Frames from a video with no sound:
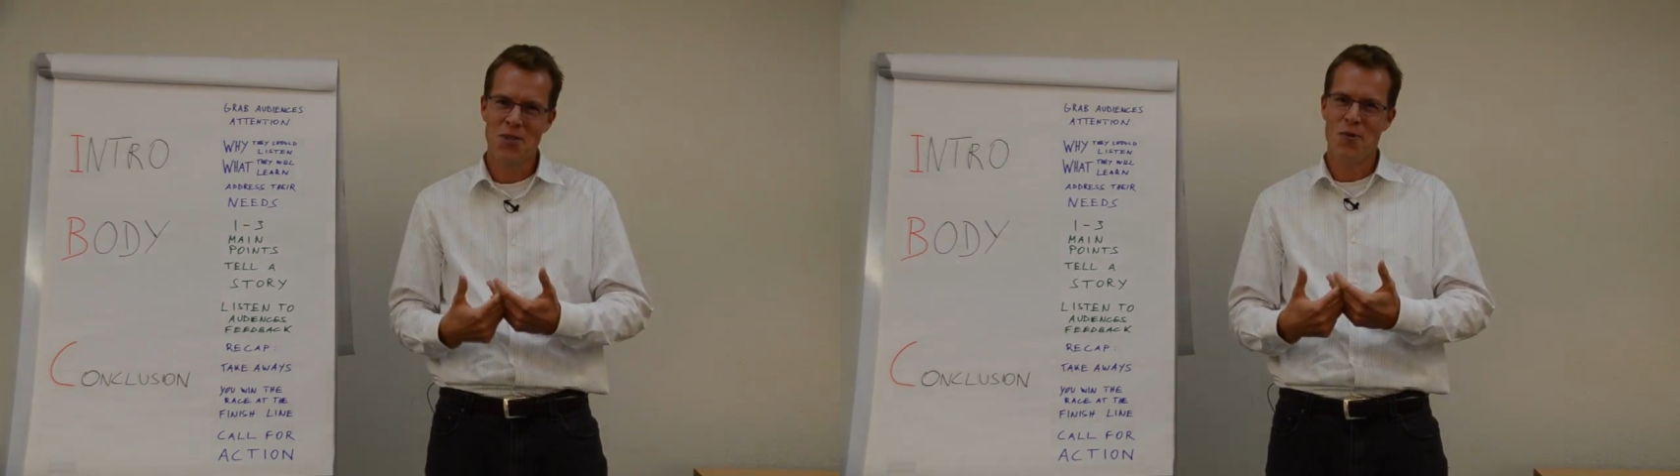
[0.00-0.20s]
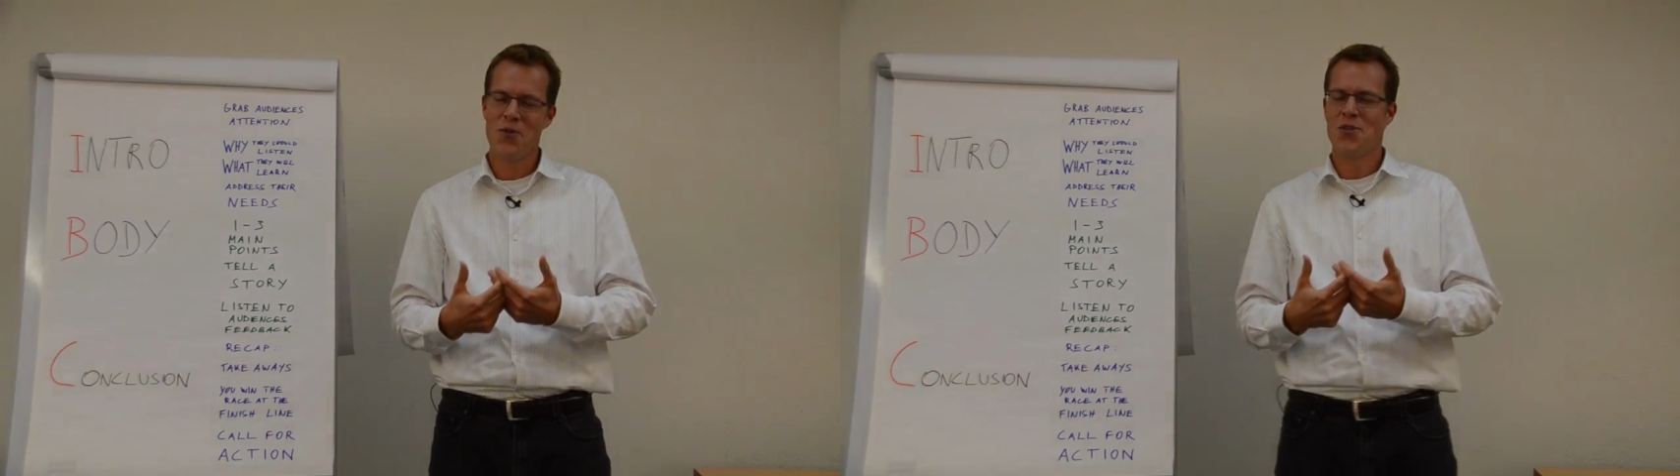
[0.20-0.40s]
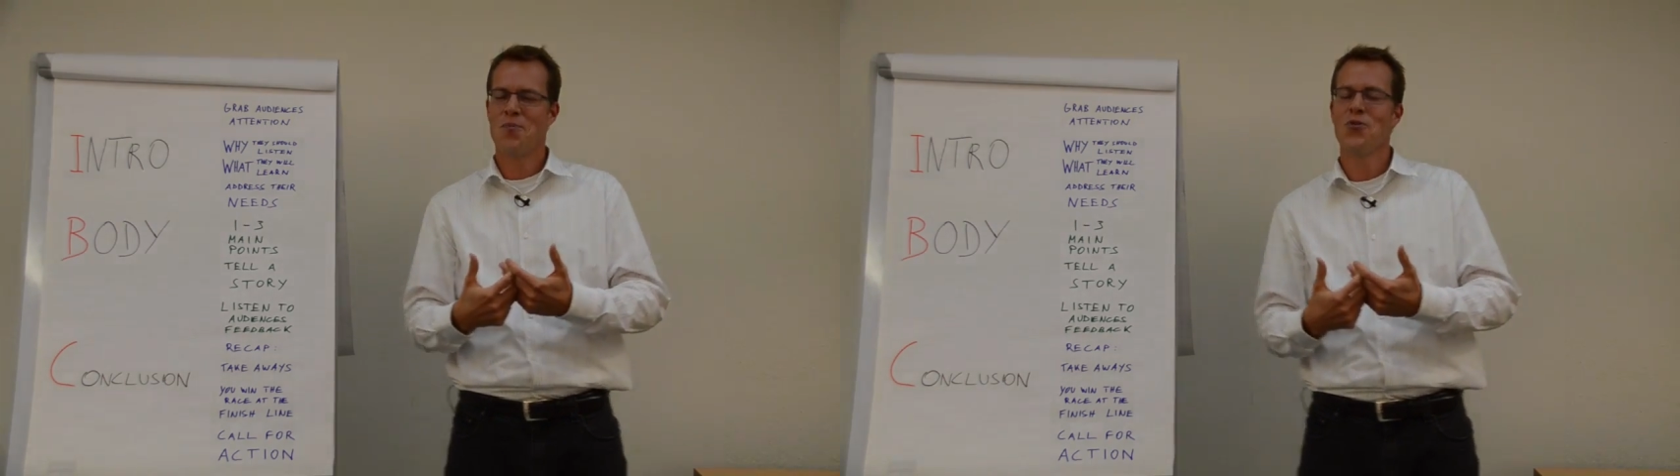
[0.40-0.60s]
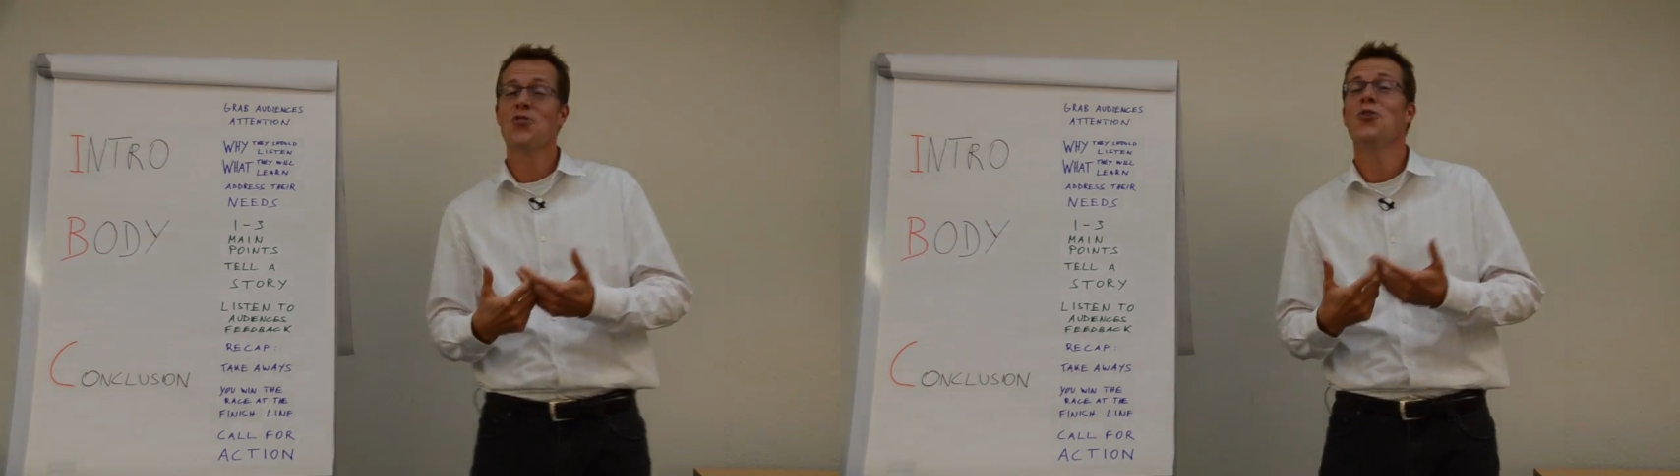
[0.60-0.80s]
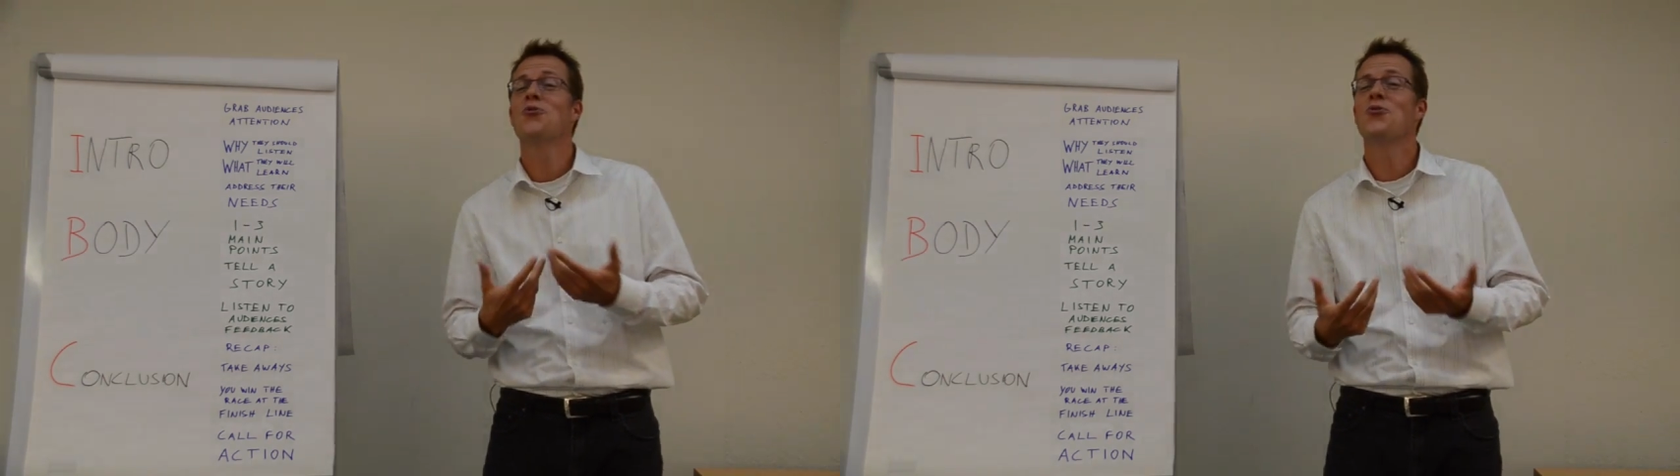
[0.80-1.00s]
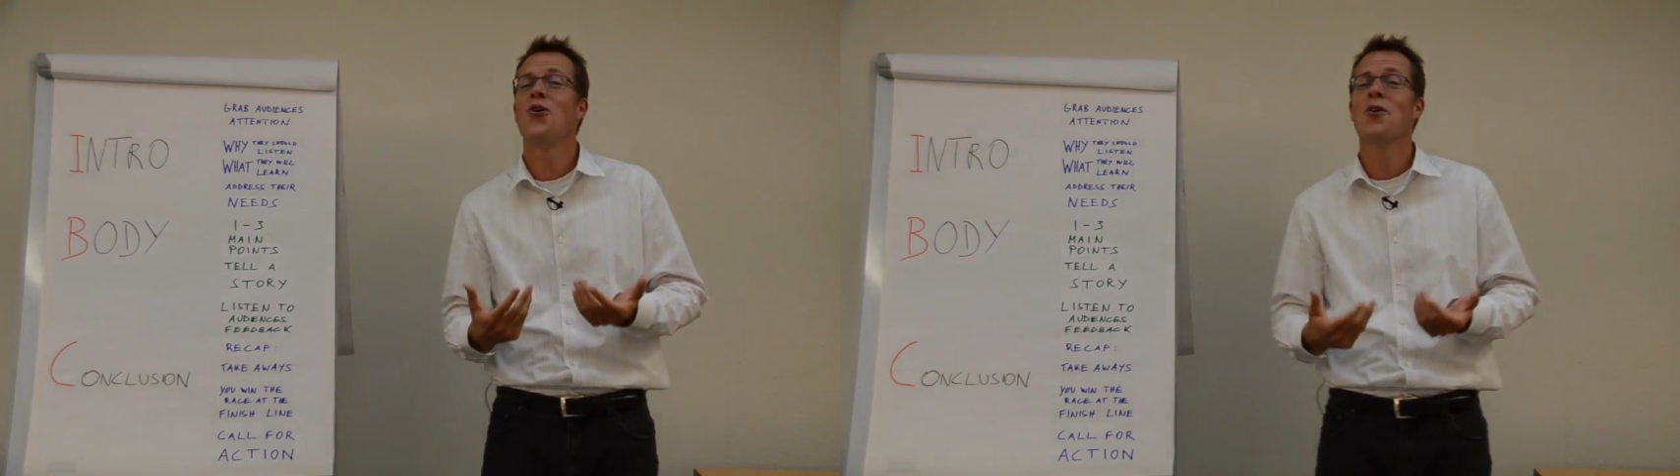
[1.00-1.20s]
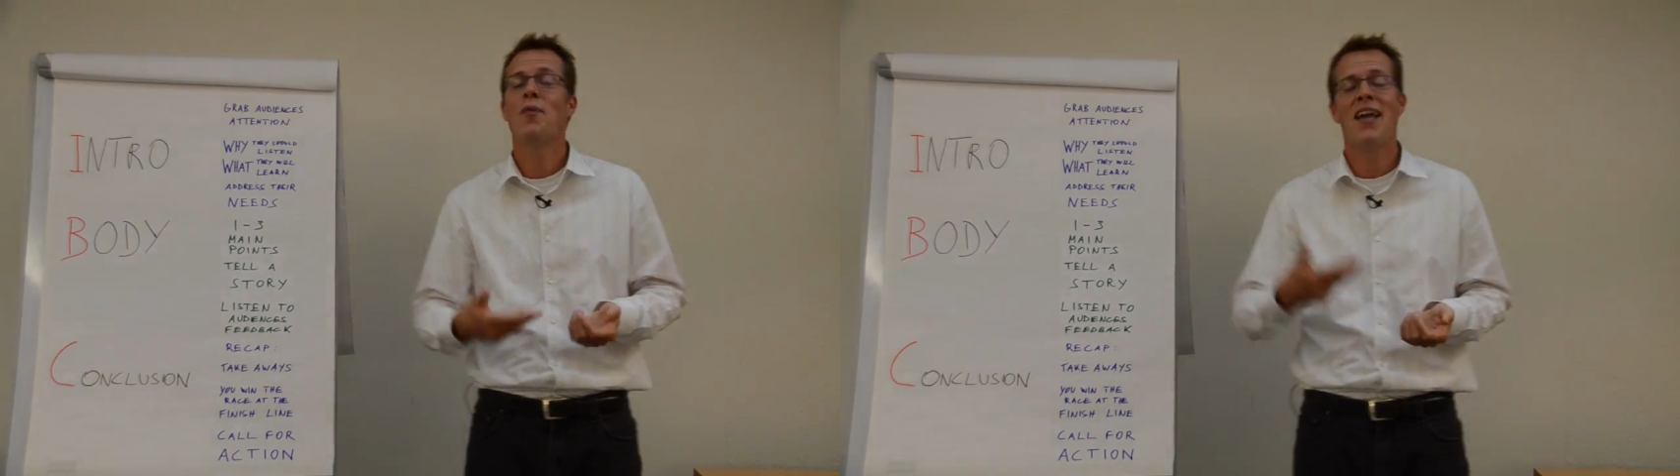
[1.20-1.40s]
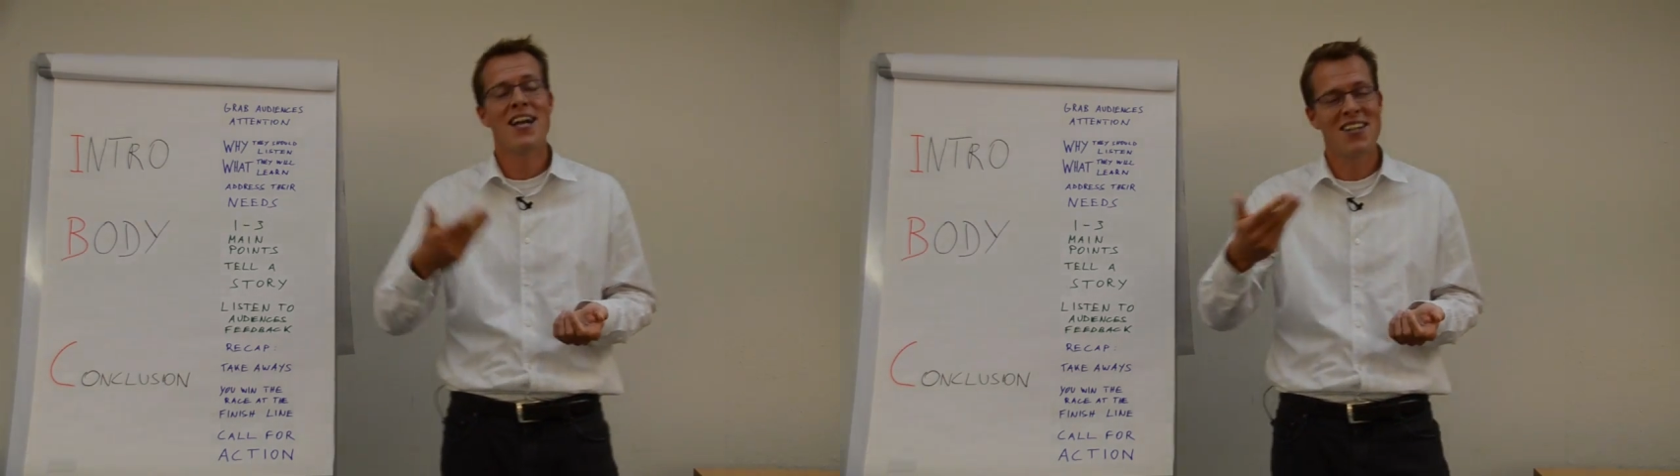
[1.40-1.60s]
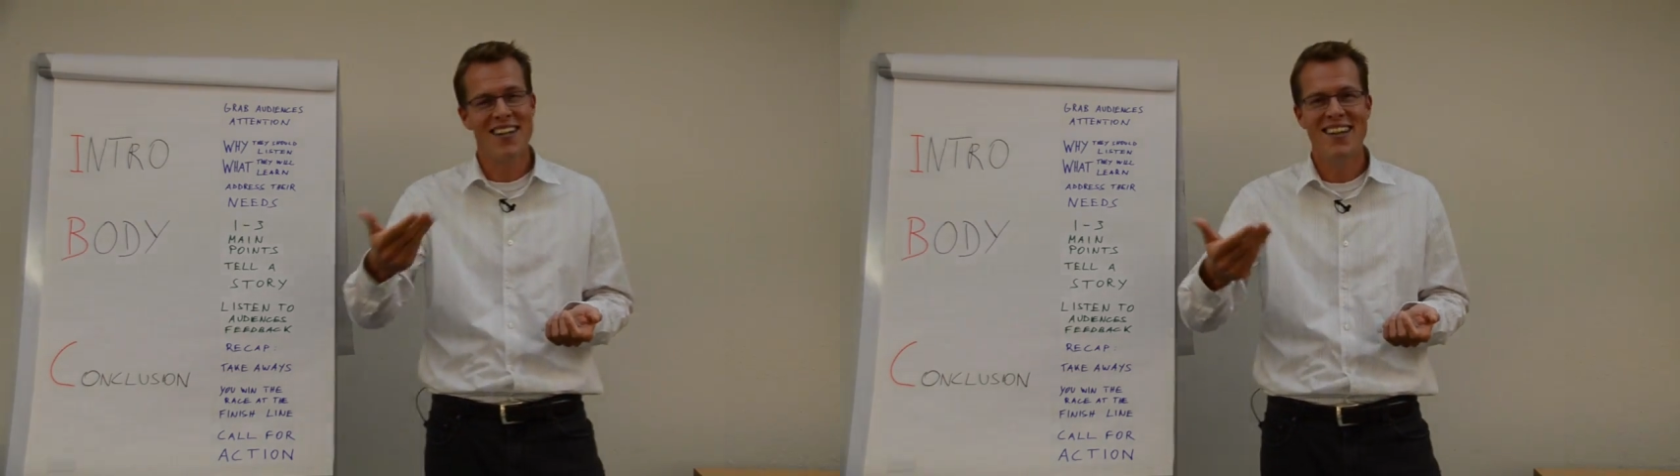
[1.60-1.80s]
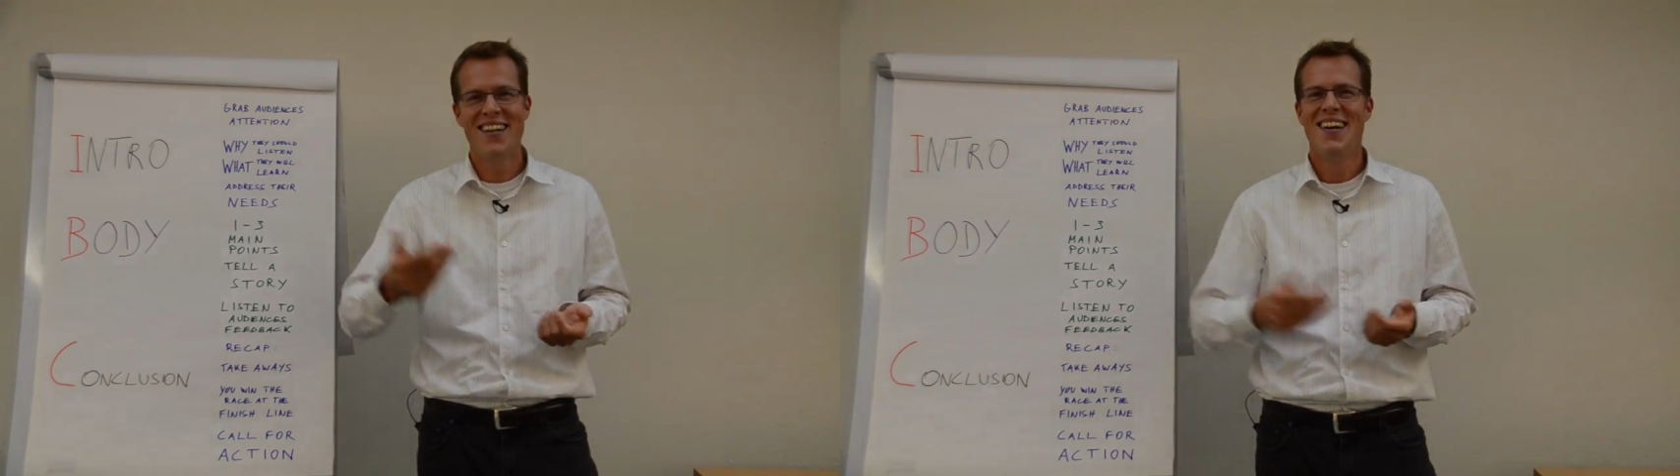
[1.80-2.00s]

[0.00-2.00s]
we were supposed not to talk, but actually